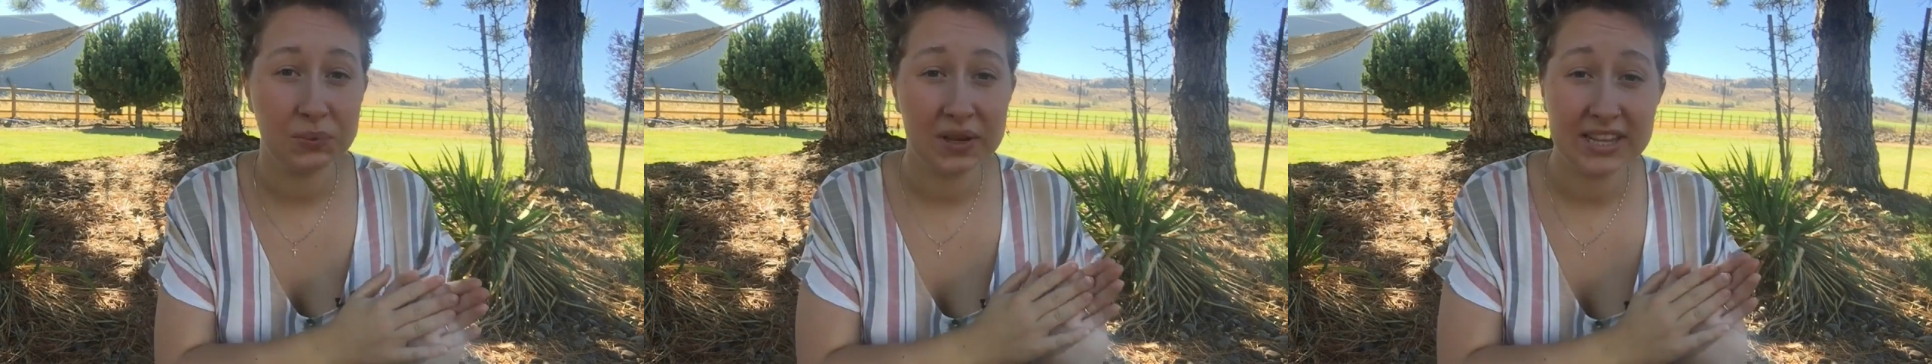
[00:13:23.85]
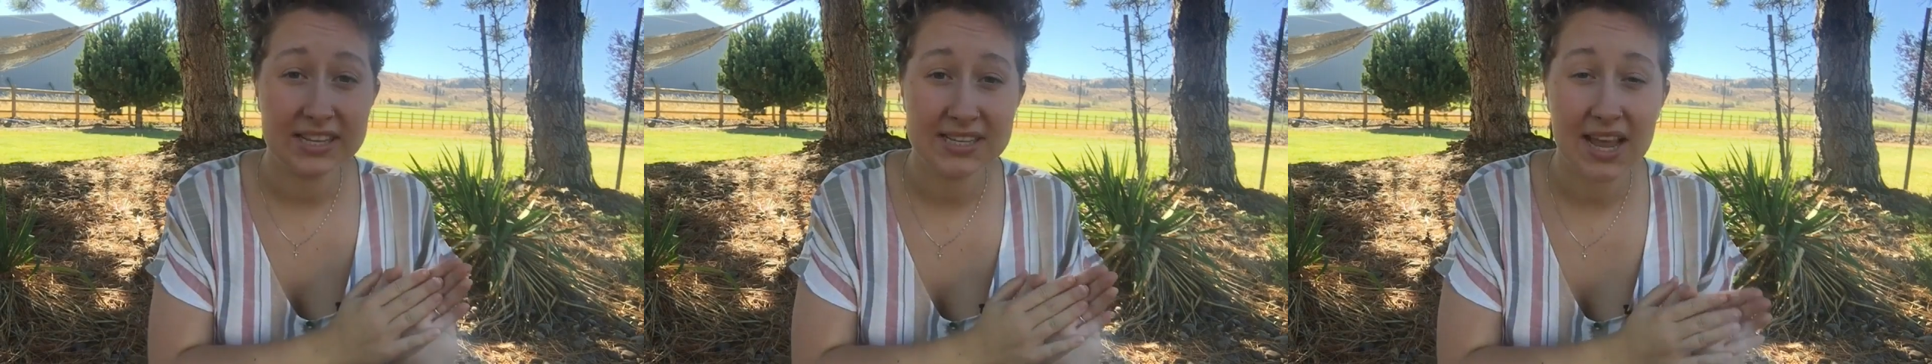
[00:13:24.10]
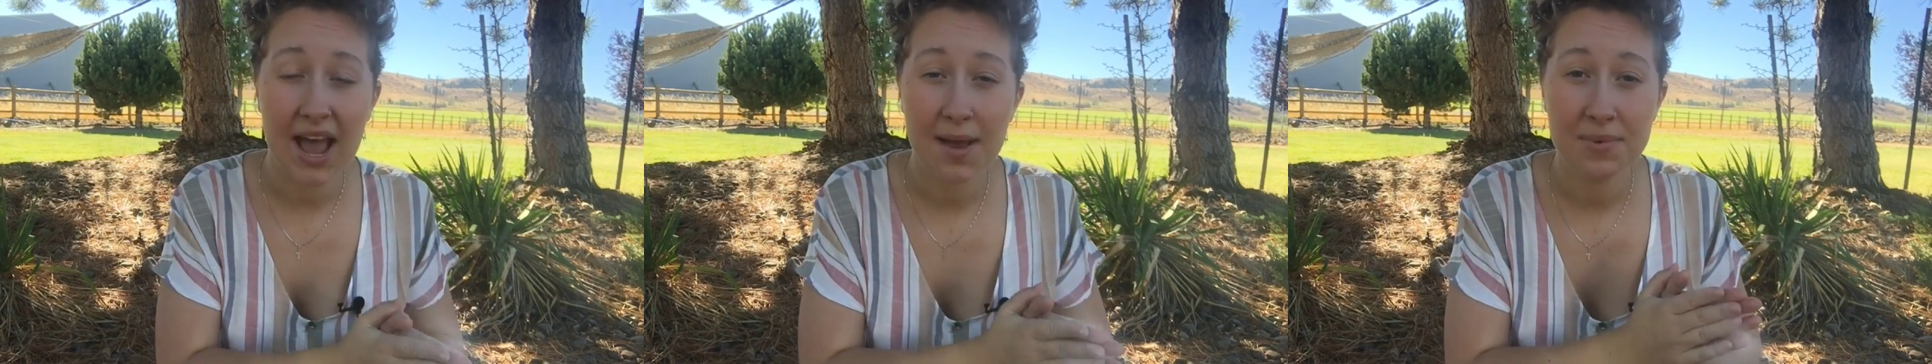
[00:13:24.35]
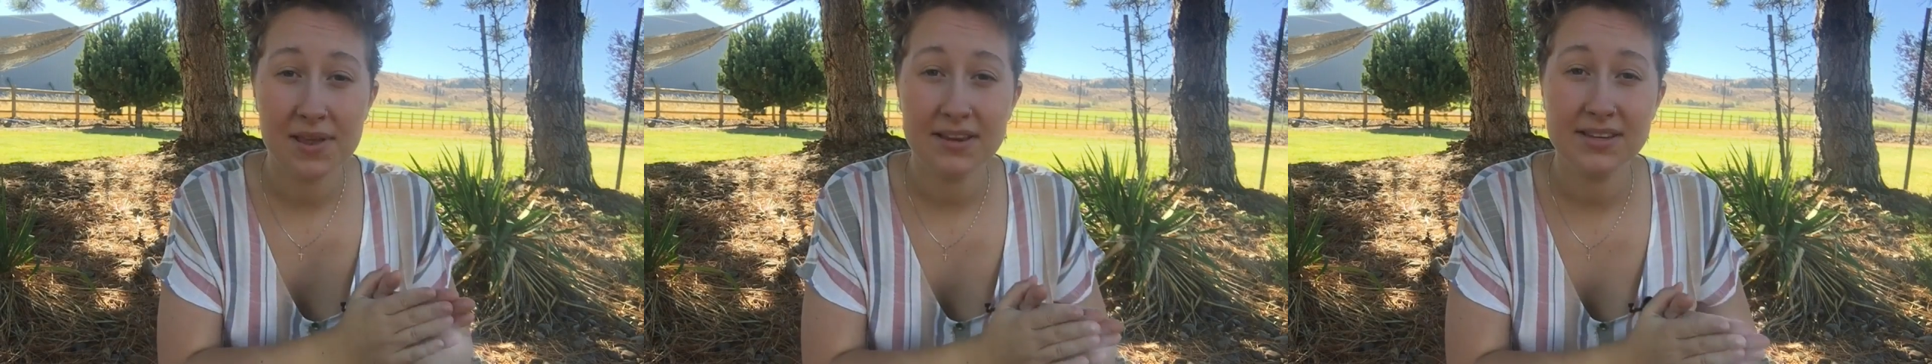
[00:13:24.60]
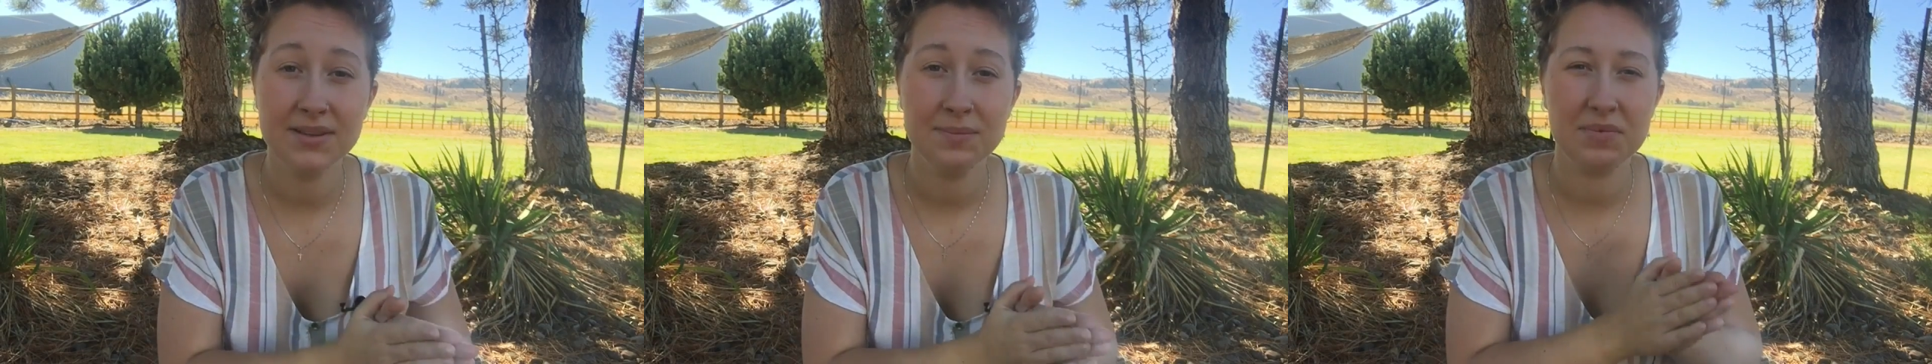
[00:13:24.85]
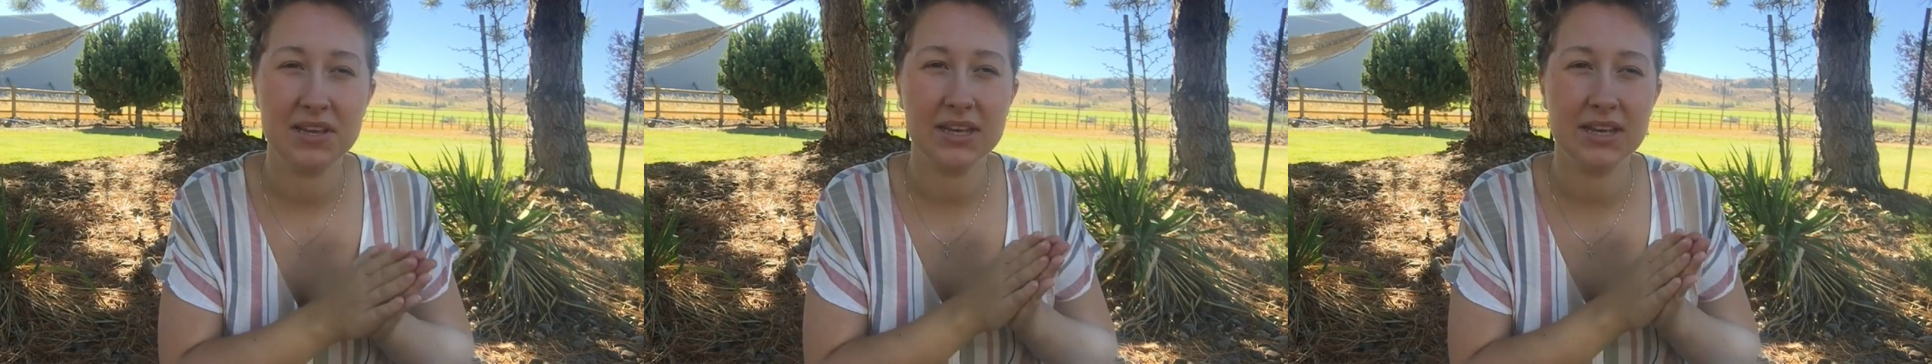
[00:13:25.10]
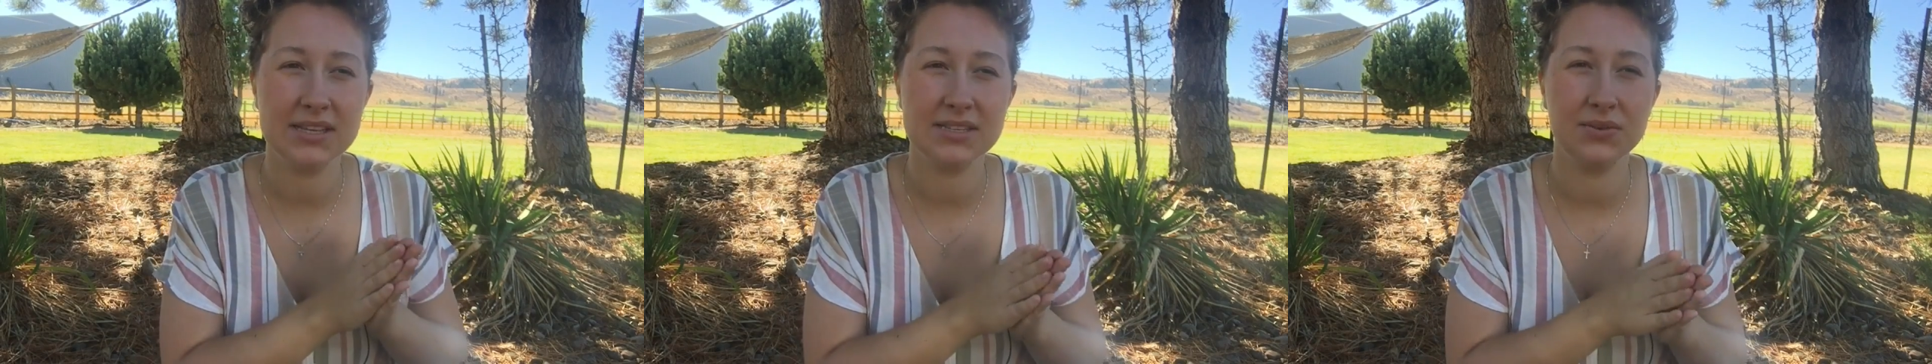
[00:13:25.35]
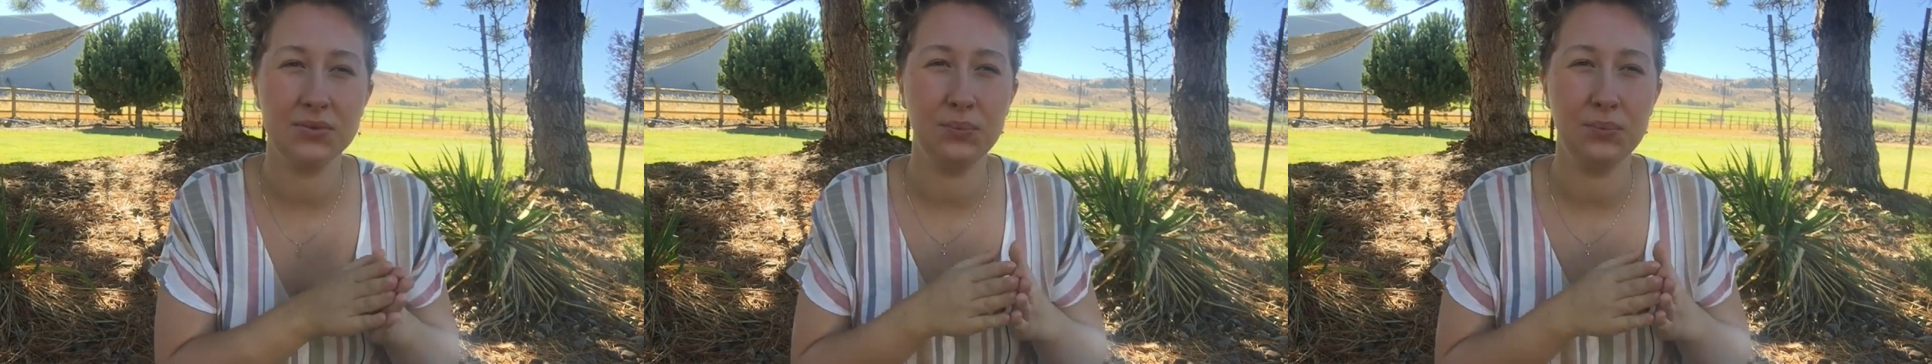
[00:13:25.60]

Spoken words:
when this happened because